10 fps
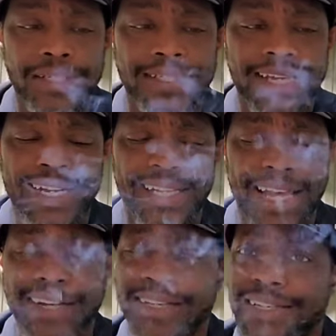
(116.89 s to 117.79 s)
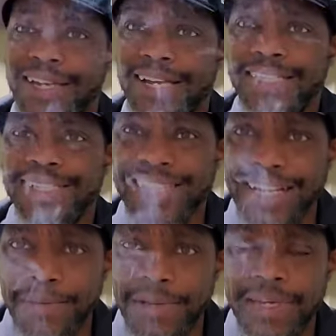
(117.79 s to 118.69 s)
It's kind of like a
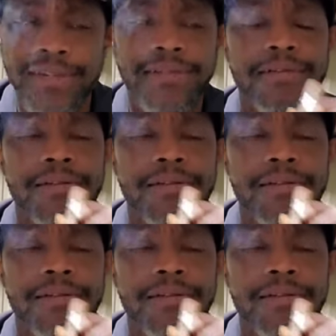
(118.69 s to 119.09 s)
cinnamon